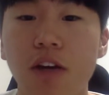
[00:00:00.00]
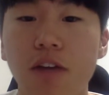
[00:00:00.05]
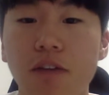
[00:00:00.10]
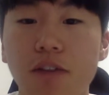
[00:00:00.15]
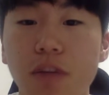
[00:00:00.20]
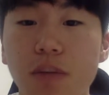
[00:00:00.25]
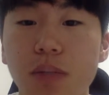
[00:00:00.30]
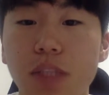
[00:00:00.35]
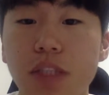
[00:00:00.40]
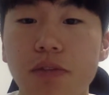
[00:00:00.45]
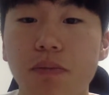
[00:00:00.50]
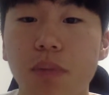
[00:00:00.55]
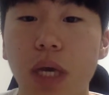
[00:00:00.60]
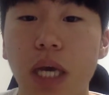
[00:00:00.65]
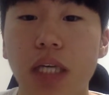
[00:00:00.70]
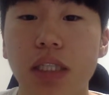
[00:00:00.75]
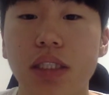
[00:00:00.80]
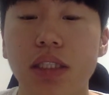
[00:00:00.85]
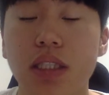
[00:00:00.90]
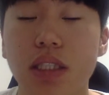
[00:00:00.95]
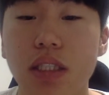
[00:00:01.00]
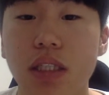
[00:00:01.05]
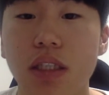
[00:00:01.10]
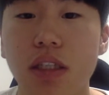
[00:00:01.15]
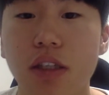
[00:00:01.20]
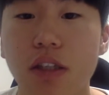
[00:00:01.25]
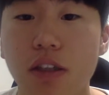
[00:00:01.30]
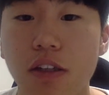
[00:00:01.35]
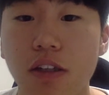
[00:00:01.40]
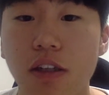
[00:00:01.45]
From these facts,
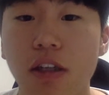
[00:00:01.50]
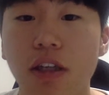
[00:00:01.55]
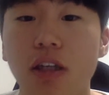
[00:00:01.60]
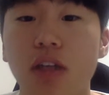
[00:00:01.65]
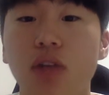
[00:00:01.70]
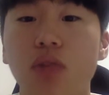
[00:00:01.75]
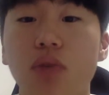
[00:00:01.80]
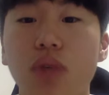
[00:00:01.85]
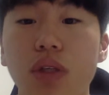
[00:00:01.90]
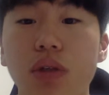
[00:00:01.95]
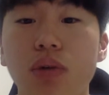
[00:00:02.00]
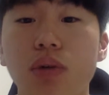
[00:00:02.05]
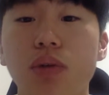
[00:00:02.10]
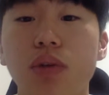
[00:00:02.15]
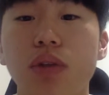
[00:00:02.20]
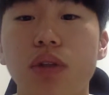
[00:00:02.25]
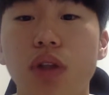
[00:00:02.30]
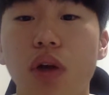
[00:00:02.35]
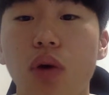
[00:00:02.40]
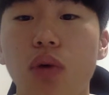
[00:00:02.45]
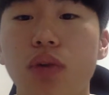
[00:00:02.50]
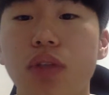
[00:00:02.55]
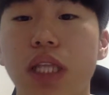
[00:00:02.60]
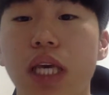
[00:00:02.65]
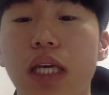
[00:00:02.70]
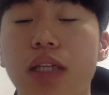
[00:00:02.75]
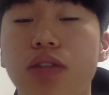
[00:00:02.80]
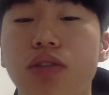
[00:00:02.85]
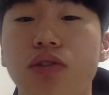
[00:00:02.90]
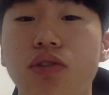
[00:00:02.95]
we could know
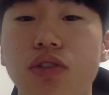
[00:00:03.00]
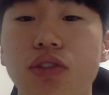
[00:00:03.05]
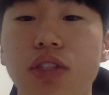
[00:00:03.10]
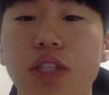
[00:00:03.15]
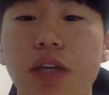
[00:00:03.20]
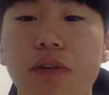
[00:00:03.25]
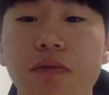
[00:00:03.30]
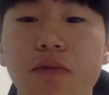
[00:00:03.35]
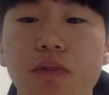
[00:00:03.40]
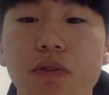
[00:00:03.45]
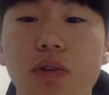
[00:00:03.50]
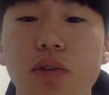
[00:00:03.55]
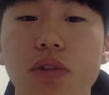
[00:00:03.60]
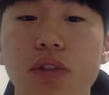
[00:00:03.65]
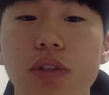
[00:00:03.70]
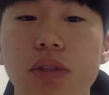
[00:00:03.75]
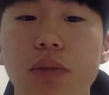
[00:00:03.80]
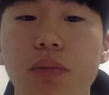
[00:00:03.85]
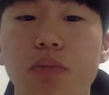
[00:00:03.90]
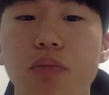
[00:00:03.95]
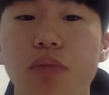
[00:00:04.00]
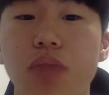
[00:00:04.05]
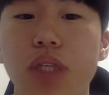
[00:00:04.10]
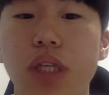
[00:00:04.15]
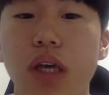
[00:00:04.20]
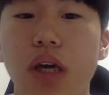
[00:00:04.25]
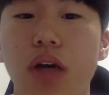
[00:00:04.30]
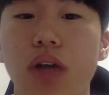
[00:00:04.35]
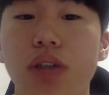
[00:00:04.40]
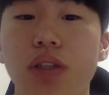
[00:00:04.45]
that GM foods bring
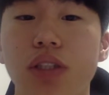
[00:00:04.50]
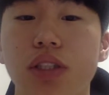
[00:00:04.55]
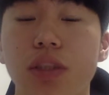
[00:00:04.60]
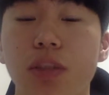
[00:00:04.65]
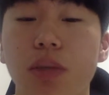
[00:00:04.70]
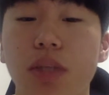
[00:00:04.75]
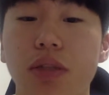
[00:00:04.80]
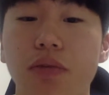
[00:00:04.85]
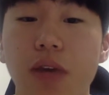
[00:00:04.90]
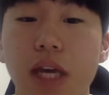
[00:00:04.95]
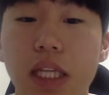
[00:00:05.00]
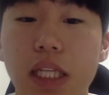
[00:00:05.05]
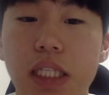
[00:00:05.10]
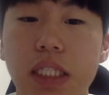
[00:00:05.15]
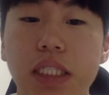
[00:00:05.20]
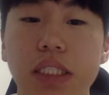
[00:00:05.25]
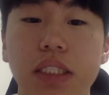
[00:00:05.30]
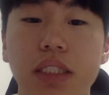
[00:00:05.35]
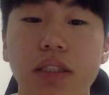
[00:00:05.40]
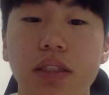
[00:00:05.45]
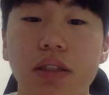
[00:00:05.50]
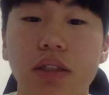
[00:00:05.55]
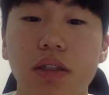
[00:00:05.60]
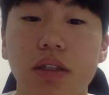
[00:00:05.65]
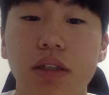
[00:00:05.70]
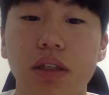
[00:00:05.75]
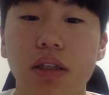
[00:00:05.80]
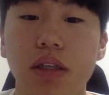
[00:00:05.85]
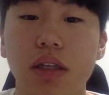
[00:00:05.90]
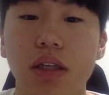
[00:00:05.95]
us some advantages.
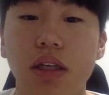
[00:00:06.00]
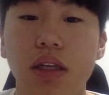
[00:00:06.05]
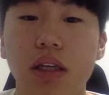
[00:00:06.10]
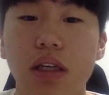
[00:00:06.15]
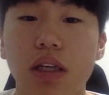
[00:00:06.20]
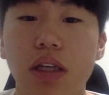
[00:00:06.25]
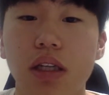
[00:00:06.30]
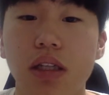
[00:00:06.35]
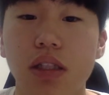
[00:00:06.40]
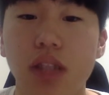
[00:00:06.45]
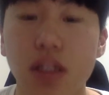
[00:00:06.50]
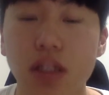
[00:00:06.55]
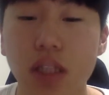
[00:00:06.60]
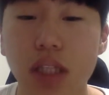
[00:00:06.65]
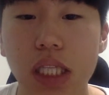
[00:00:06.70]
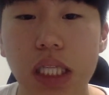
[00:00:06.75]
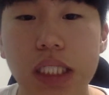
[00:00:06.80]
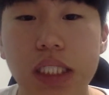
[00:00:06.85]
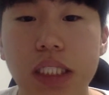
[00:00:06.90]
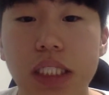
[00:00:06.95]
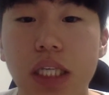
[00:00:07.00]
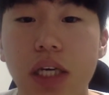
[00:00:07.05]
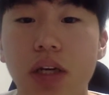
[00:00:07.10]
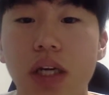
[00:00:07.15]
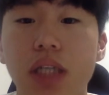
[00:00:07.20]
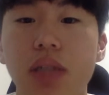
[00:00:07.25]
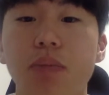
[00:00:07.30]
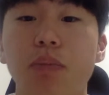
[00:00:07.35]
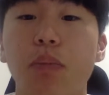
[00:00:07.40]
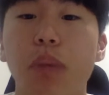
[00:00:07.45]
Nonetheless,
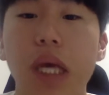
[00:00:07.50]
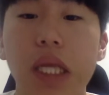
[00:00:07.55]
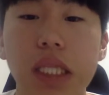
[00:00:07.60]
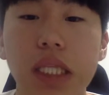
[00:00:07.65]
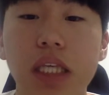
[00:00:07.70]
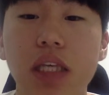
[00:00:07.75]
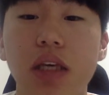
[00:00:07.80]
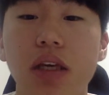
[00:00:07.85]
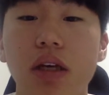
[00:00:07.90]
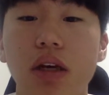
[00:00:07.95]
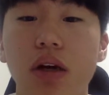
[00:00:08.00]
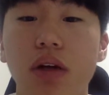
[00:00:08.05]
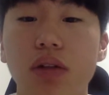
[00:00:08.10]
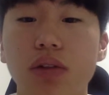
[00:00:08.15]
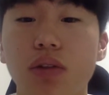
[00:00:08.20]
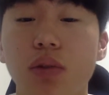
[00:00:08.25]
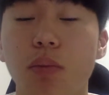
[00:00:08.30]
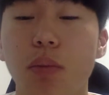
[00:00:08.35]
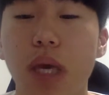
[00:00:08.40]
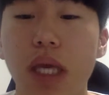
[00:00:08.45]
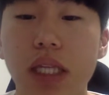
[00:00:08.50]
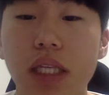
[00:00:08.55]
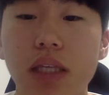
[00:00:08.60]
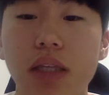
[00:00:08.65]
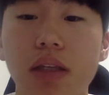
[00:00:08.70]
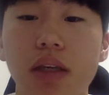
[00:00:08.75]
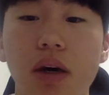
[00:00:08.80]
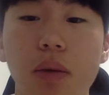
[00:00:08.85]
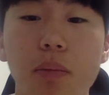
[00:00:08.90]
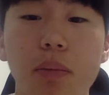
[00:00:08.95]
there are many
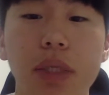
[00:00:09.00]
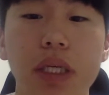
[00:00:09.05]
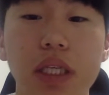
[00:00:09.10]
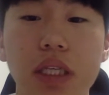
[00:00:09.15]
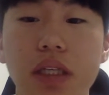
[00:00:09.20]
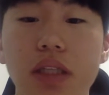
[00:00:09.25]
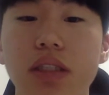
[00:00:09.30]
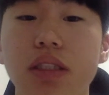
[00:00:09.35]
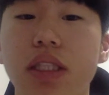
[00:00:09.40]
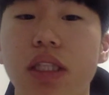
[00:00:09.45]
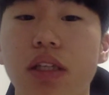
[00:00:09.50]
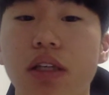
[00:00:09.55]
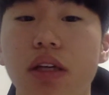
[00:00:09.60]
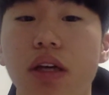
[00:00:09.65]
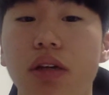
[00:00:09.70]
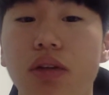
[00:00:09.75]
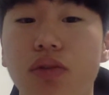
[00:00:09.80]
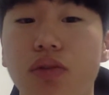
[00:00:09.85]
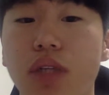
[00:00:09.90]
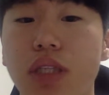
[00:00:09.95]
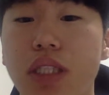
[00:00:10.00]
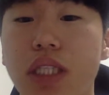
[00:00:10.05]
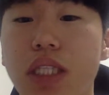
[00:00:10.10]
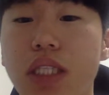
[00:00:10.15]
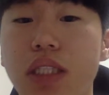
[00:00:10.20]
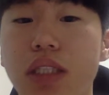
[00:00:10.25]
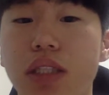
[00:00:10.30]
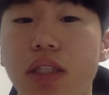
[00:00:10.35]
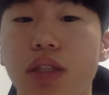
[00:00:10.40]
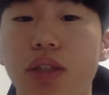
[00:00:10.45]
opinions that
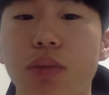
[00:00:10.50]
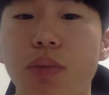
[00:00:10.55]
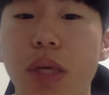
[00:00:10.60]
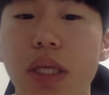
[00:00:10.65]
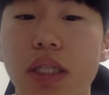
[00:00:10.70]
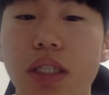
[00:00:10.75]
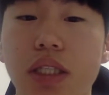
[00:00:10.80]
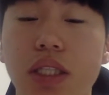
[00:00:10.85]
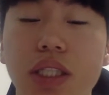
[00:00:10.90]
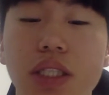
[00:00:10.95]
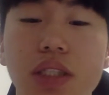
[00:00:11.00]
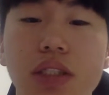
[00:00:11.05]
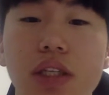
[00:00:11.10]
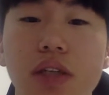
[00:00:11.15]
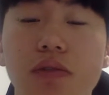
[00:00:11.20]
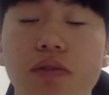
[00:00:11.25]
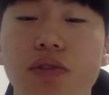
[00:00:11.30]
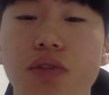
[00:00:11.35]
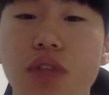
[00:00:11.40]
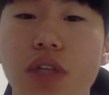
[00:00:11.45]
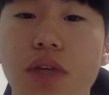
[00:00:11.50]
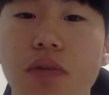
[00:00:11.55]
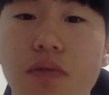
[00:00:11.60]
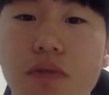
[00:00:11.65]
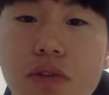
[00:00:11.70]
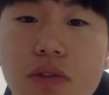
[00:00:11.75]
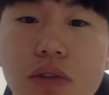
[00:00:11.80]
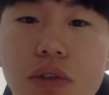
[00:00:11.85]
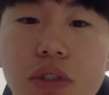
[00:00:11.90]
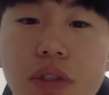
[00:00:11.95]
contradict the advantages of GM
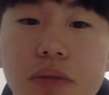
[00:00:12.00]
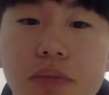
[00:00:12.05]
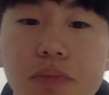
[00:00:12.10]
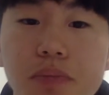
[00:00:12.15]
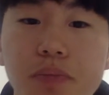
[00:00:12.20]
foods.